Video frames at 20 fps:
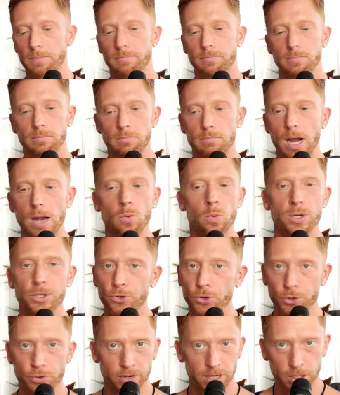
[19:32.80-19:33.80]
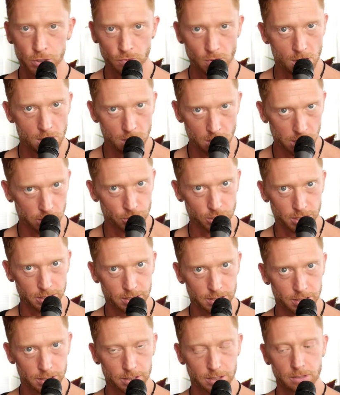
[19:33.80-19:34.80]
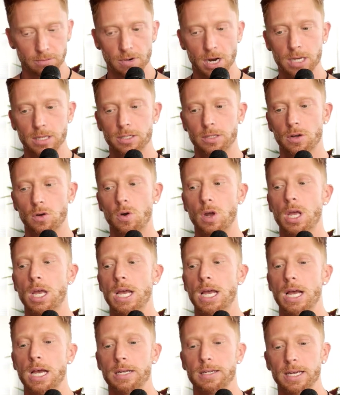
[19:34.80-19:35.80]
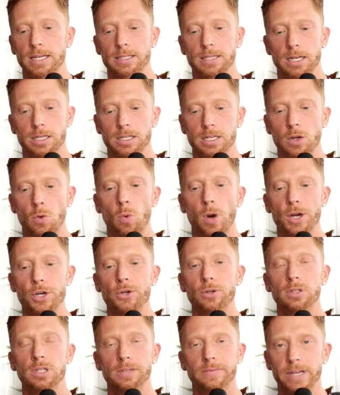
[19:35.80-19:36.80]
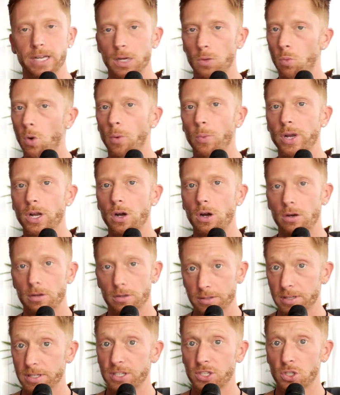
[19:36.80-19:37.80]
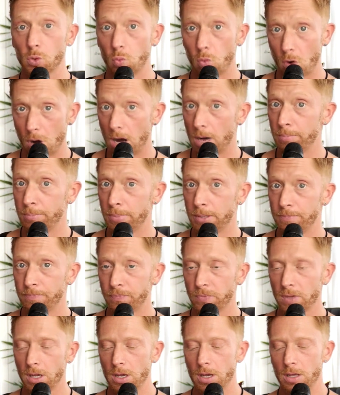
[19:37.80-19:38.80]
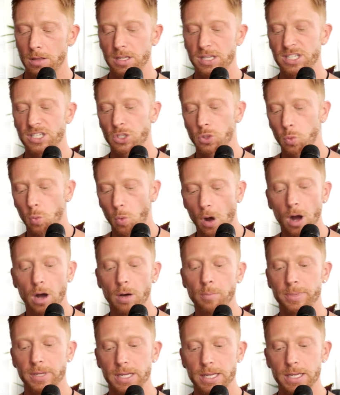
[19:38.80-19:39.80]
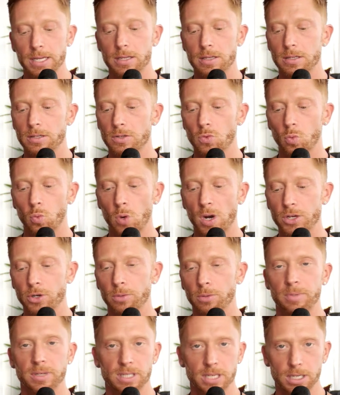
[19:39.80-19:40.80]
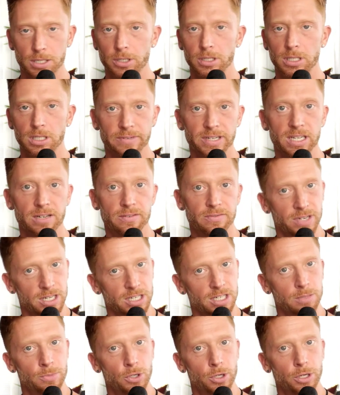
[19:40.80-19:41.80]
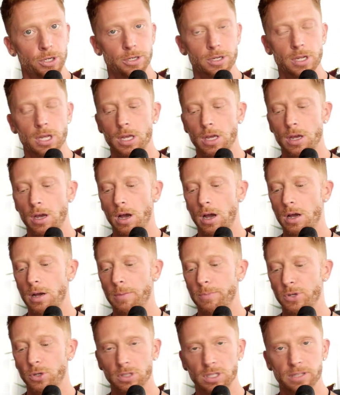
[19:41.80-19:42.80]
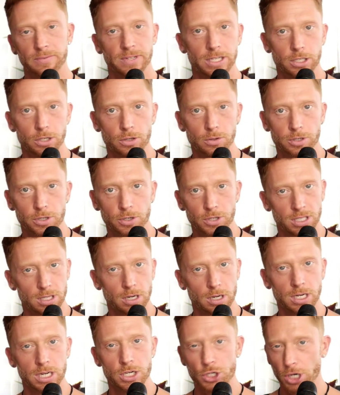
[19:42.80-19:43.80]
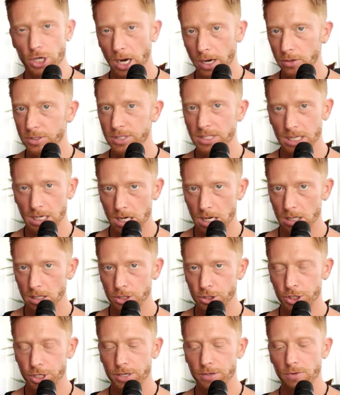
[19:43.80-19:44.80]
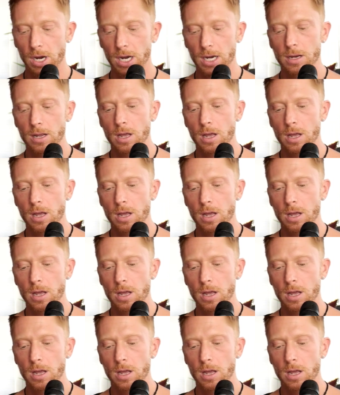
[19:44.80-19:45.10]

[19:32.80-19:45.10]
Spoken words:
My wizardry is around consciousness, right? So dissecting where you're living in what we call the swamp. The swamp is when you're essentially living in victimhood. You're stuck in child psychology, right?